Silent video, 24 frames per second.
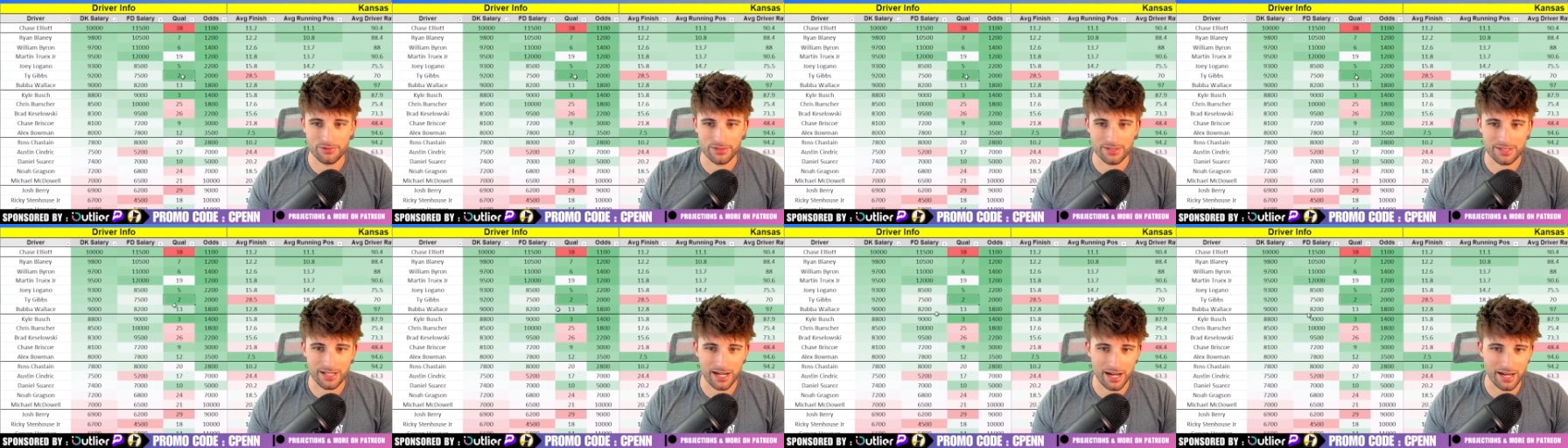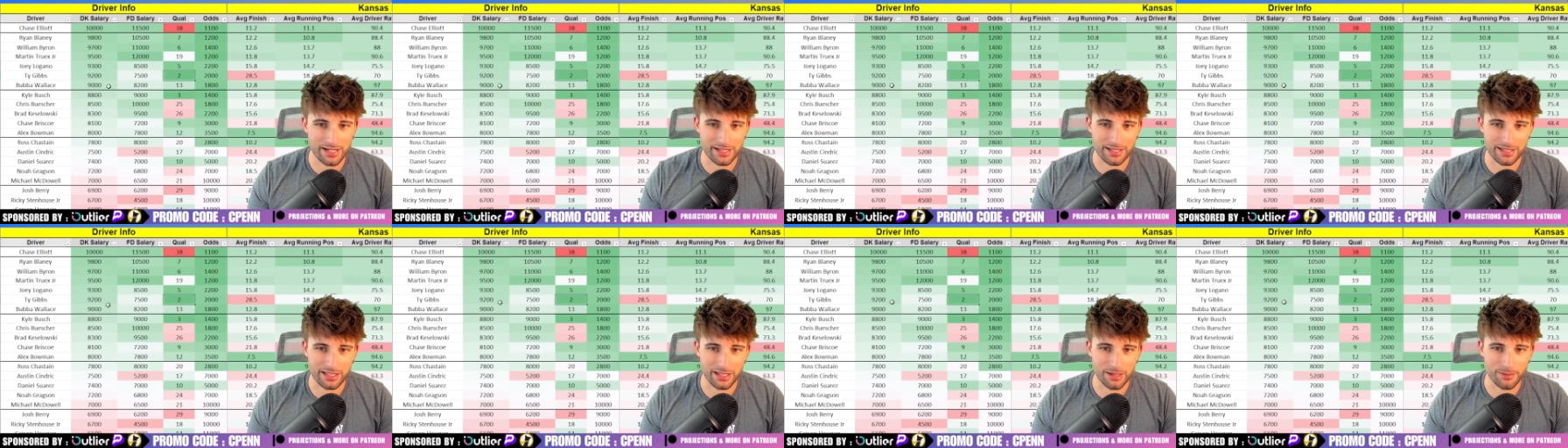Ty
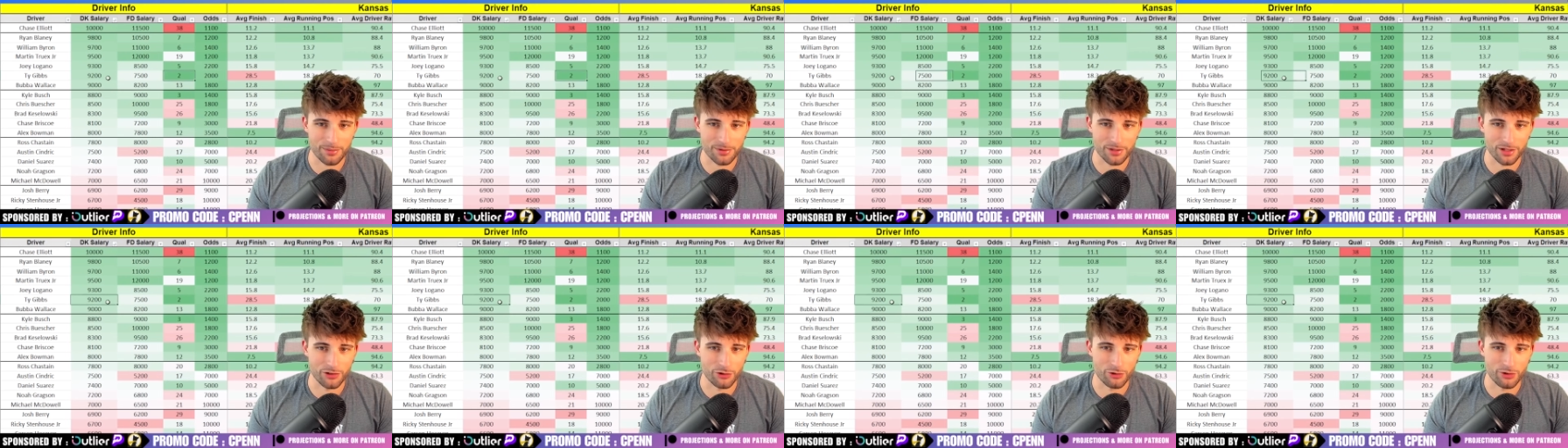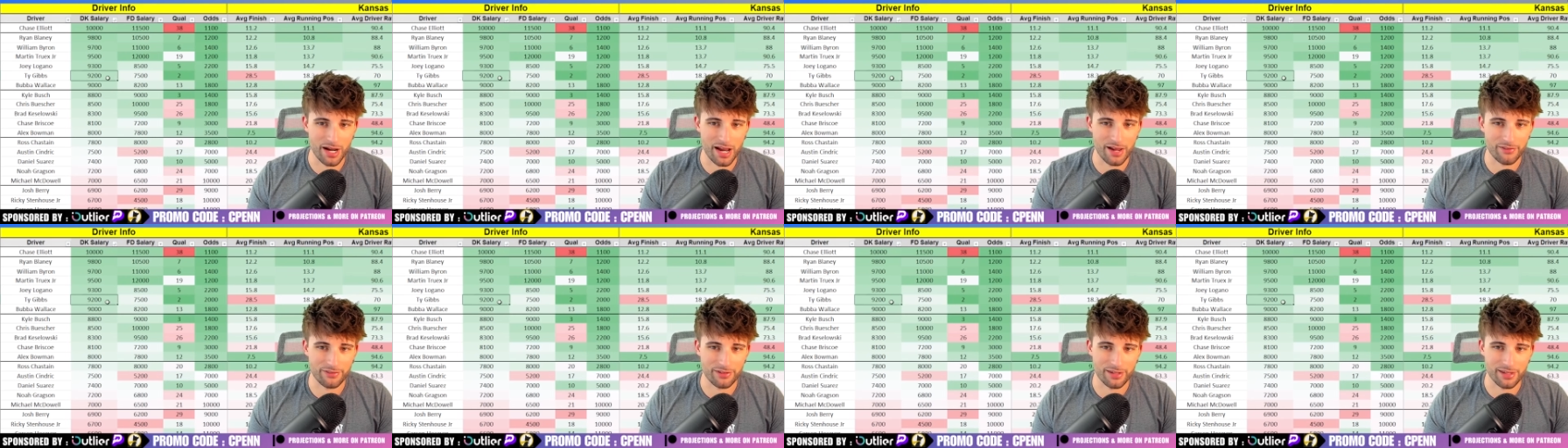Gibbs on
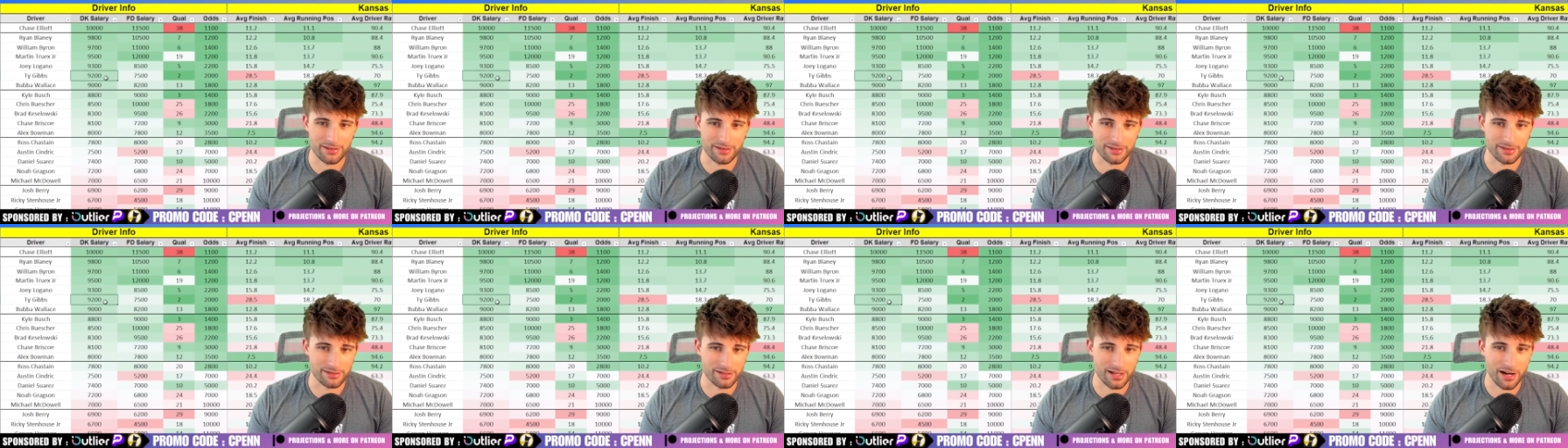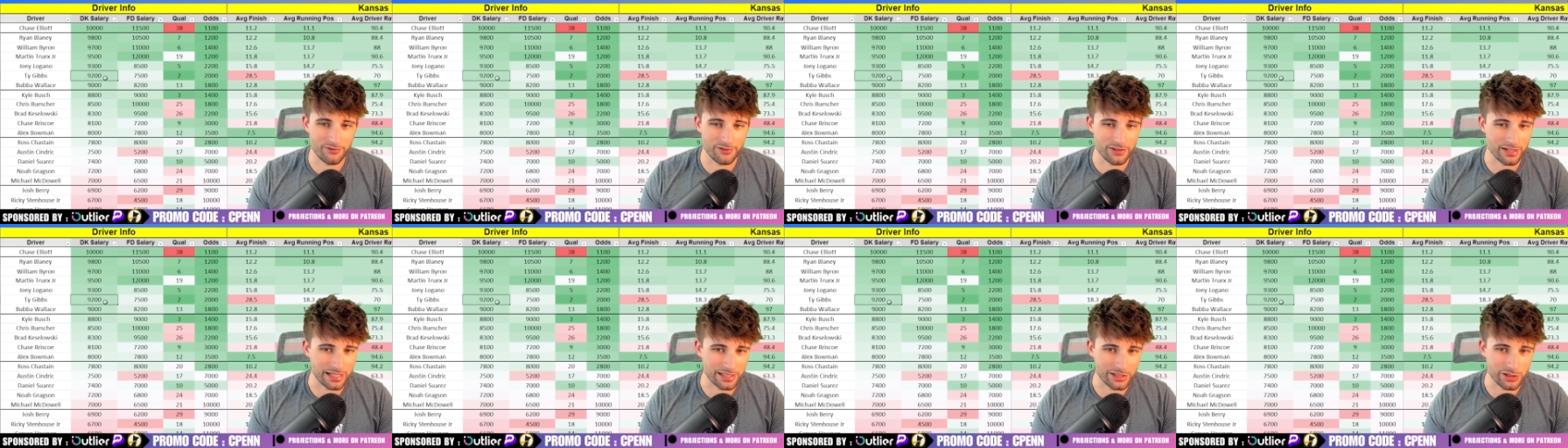DraftKings is
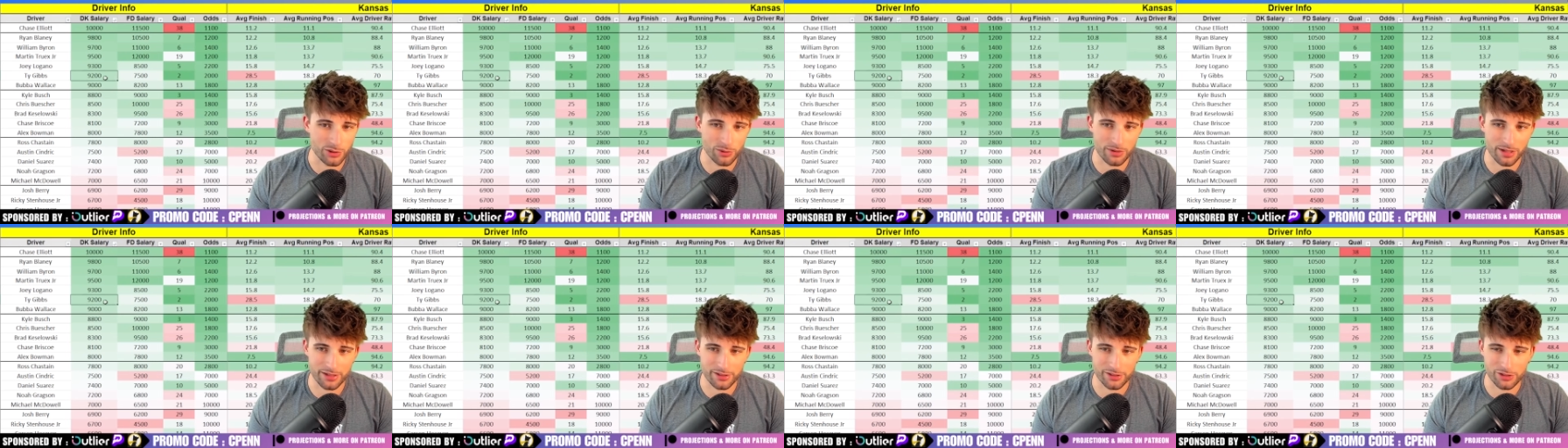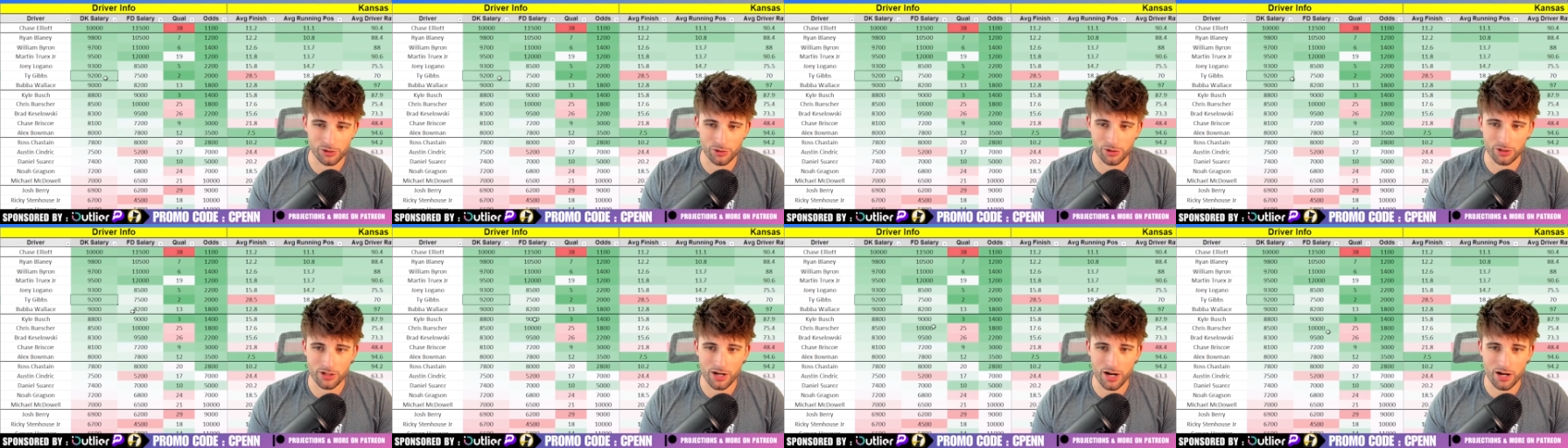tough to get to at
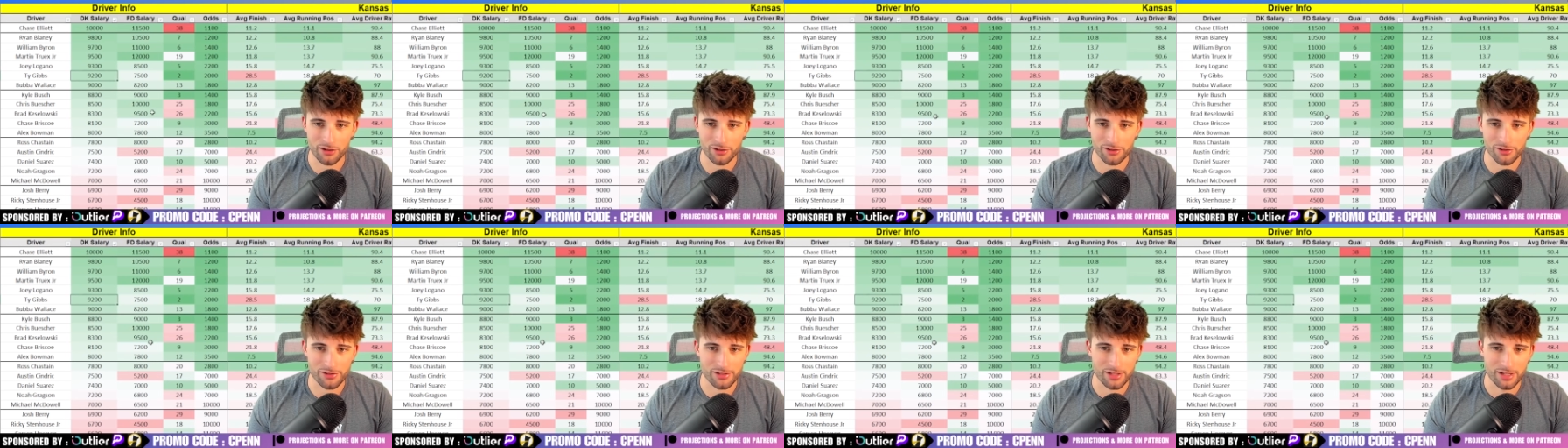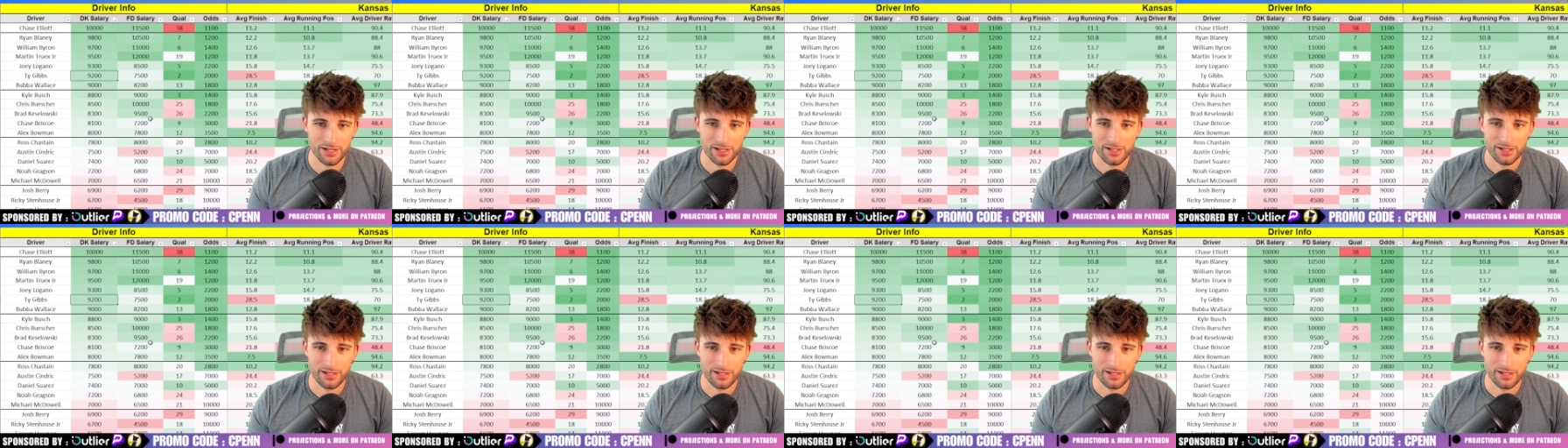$9,200.